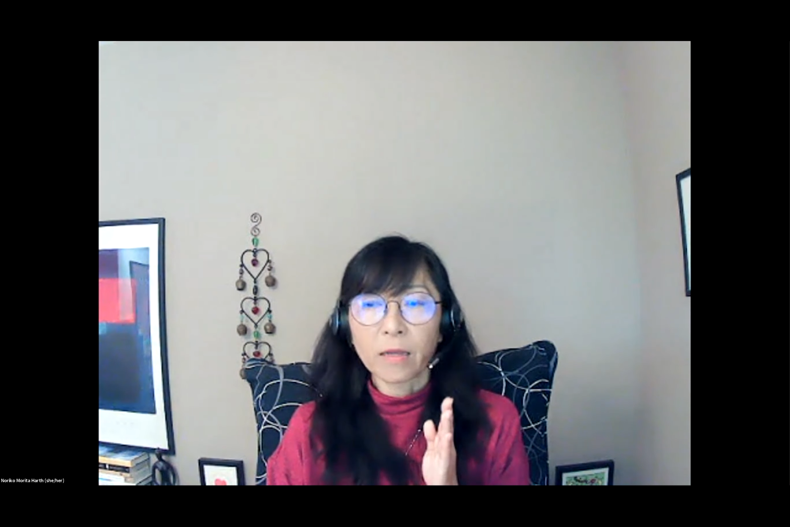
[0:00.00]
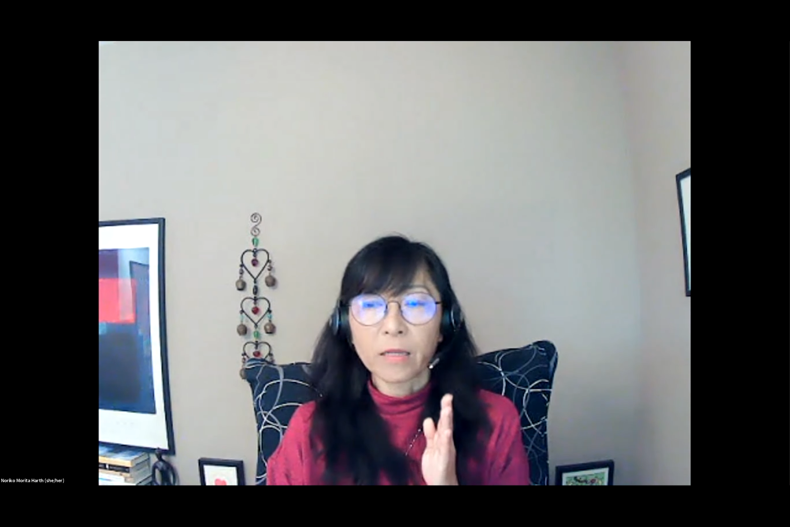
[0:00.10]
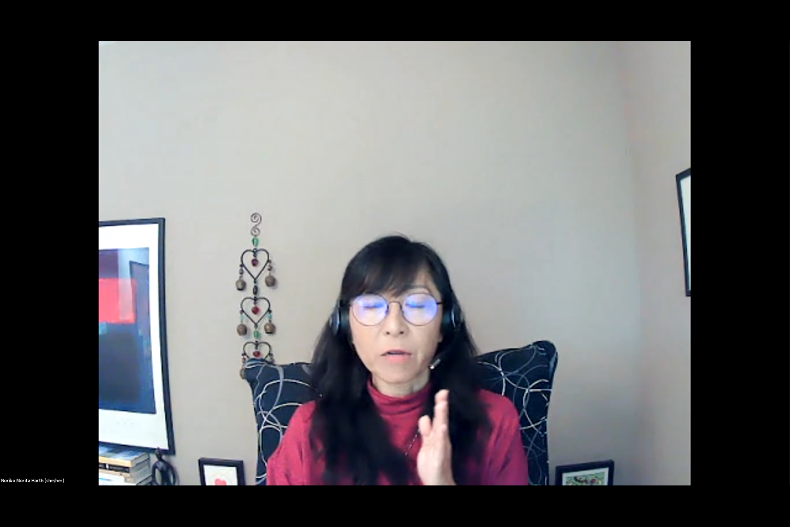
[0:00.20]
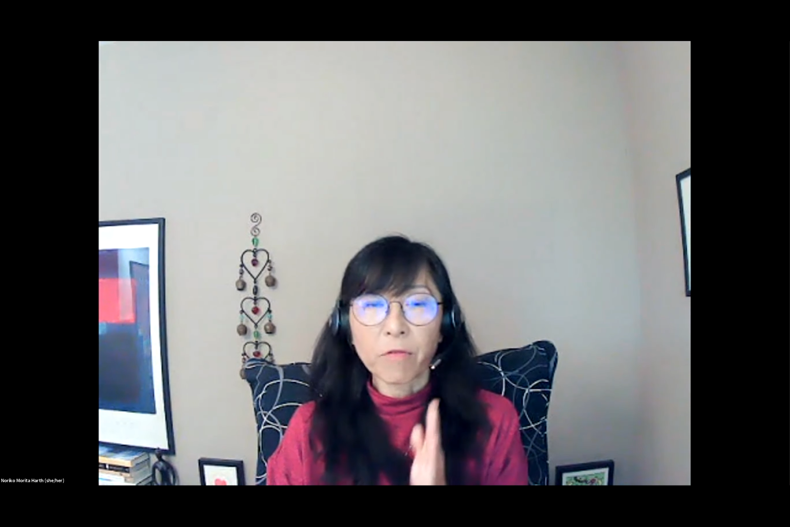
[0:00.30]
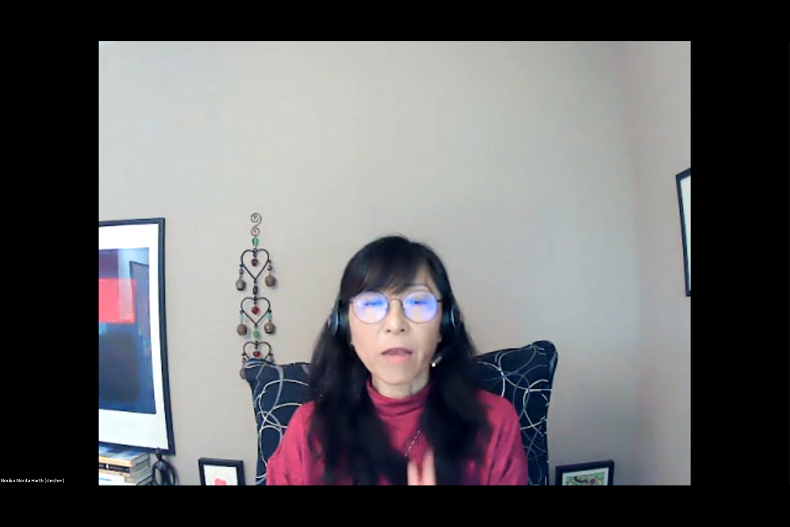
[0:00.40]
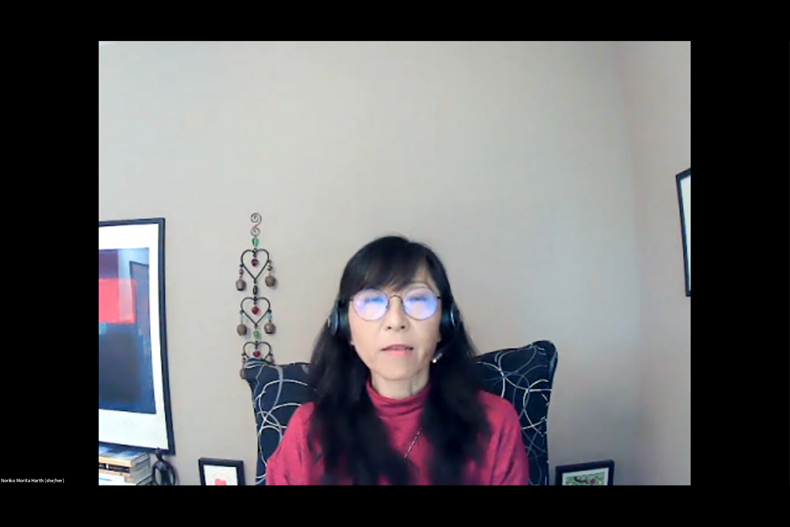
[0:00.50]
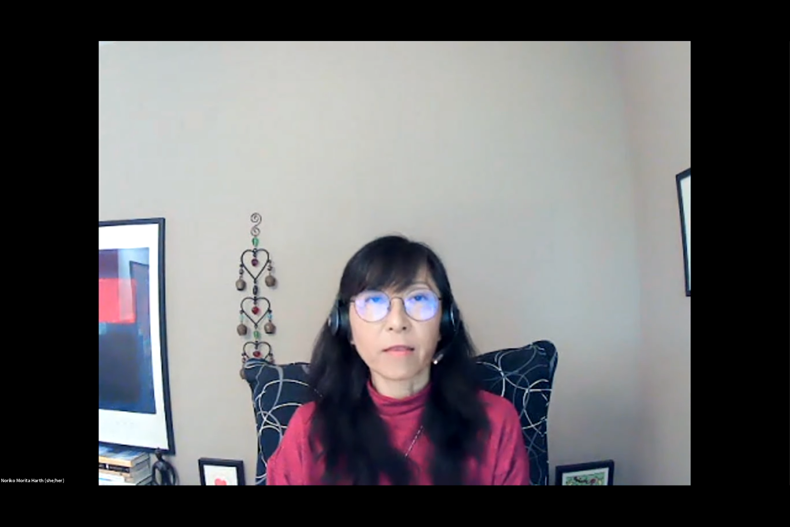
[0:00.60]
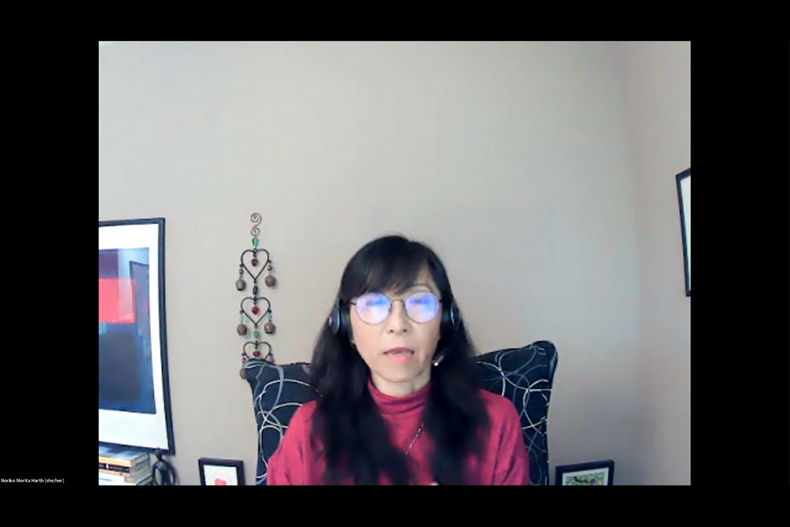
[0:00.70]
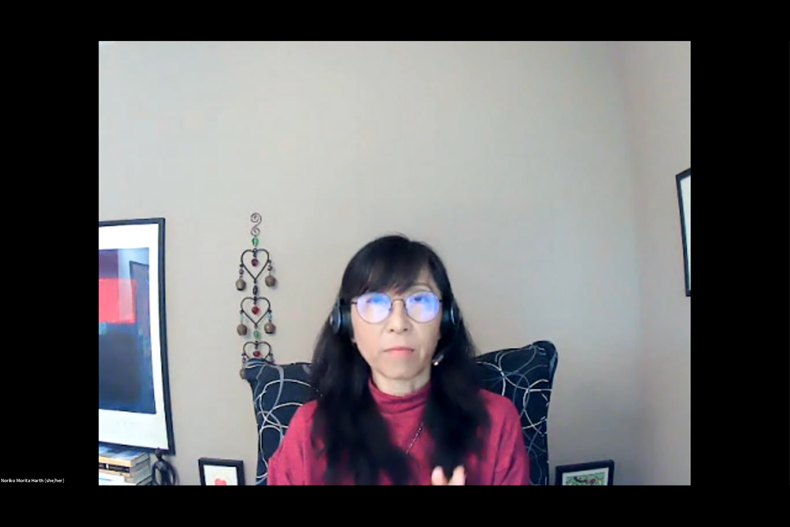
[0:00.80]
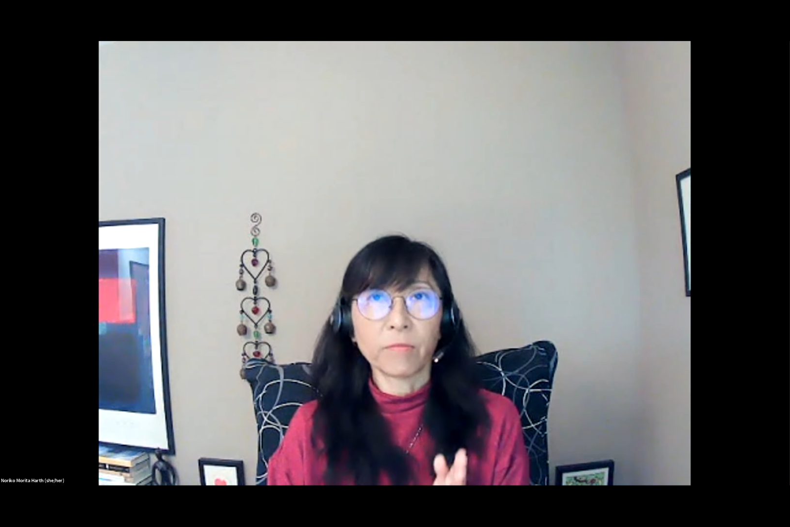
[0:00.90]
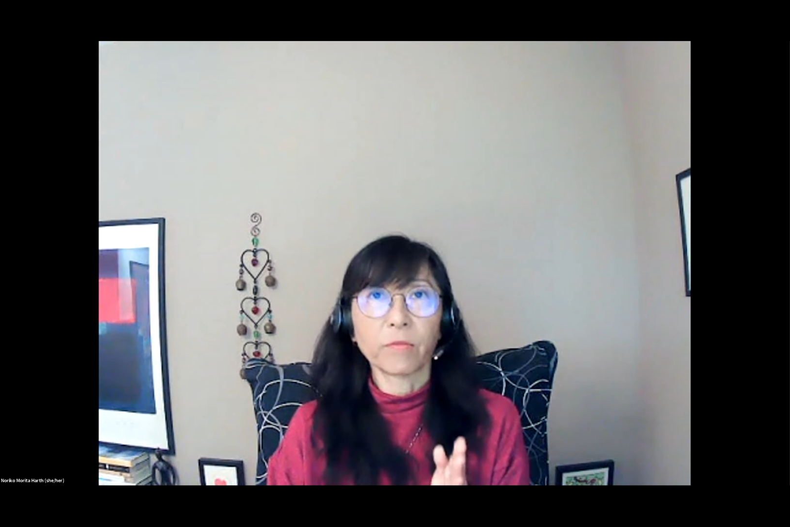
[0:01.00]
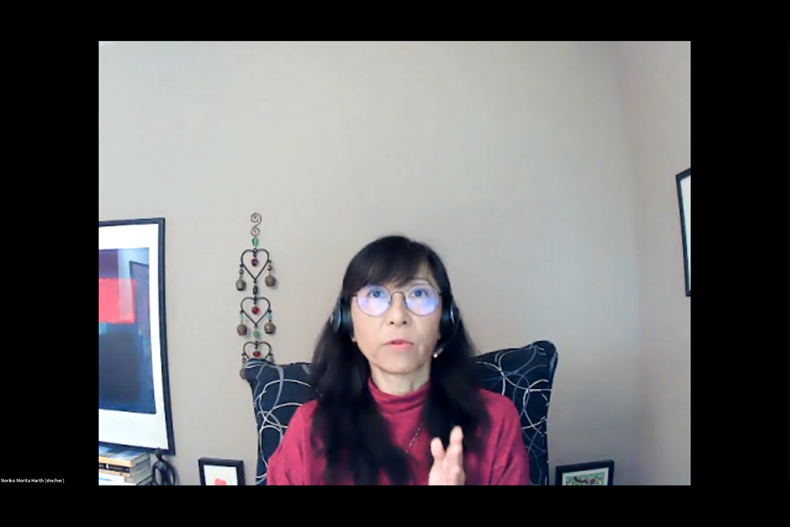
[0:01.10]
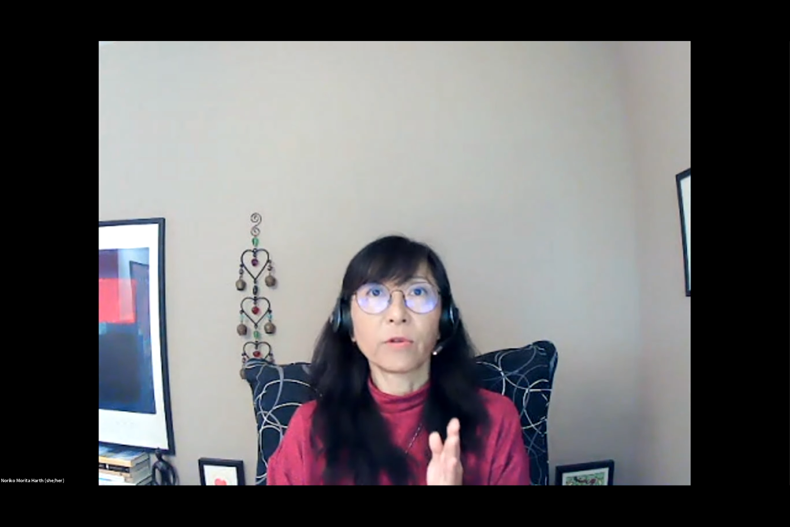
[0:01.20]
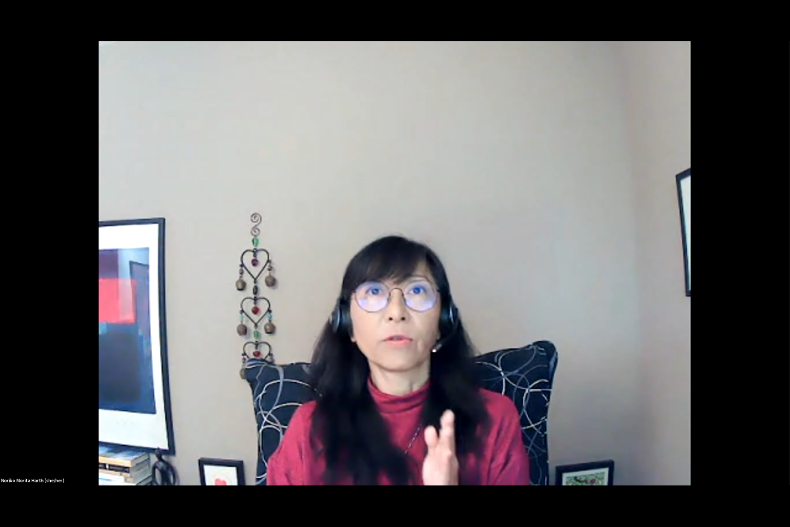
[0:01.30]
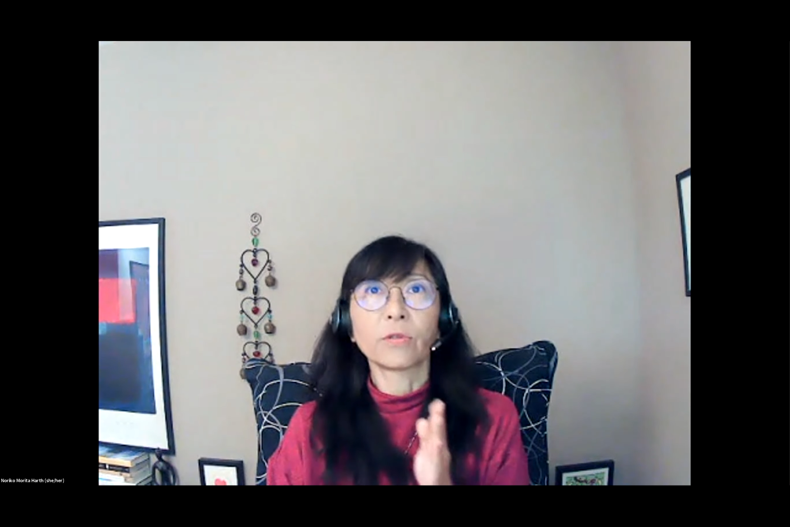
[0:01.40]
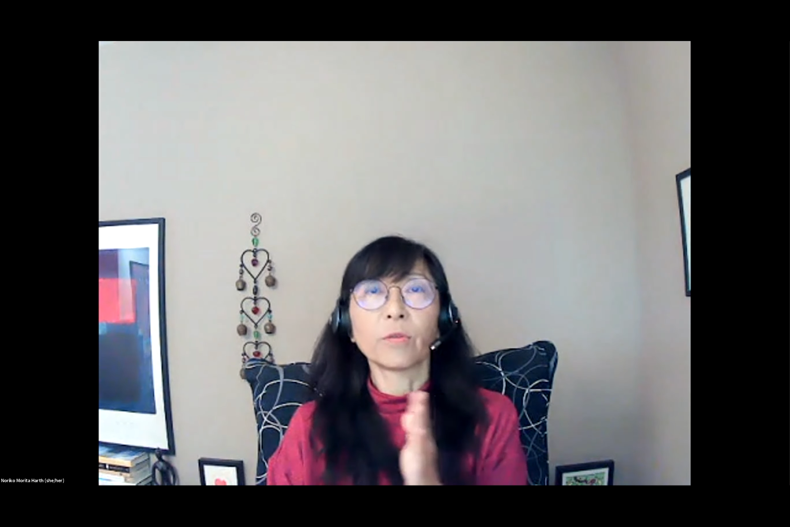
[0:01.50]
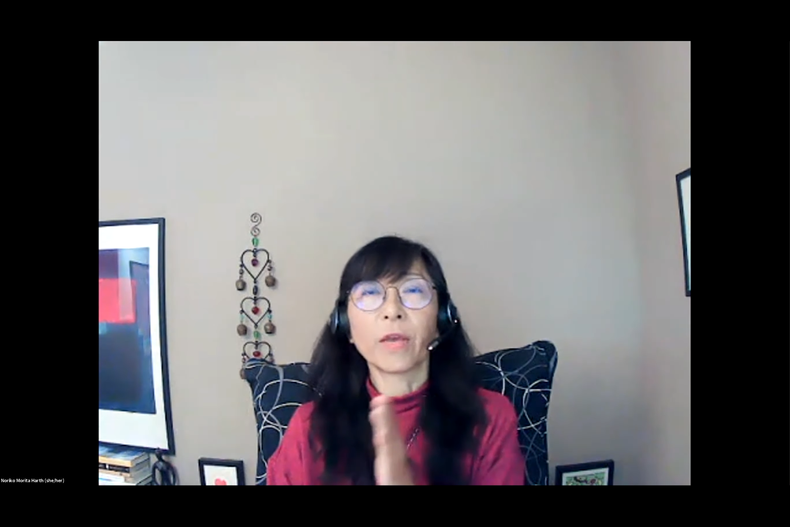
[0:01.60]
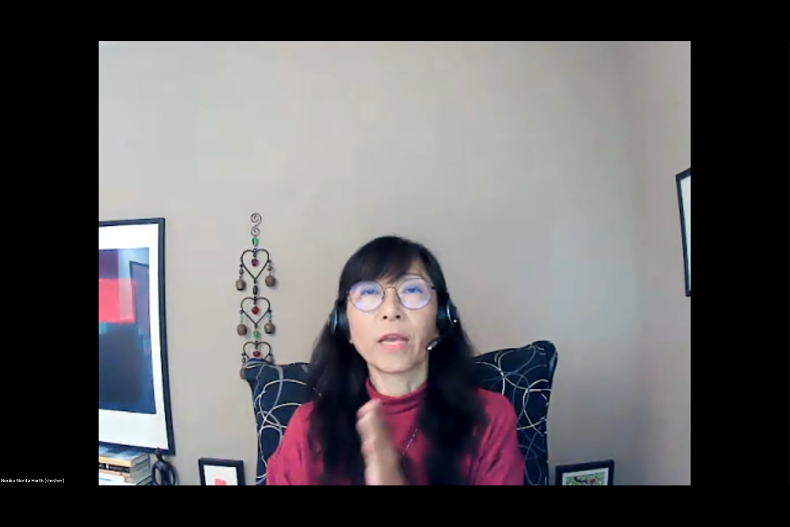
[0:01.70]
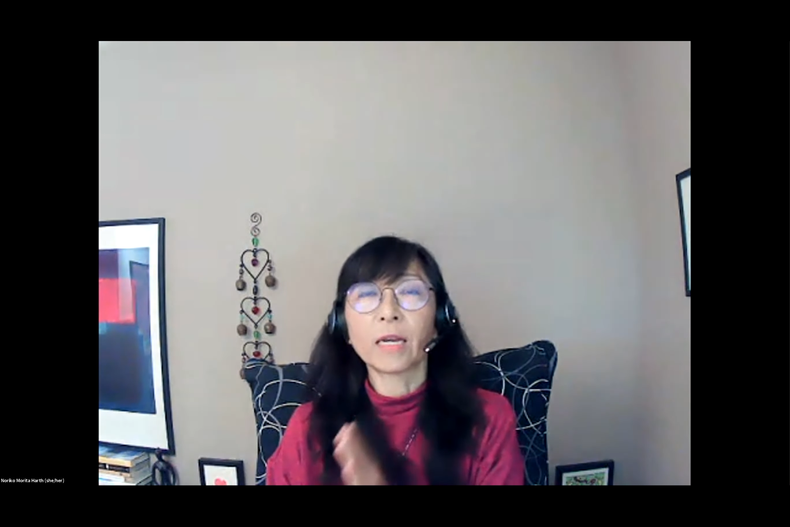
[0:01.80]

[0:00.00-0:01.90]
direct them to pay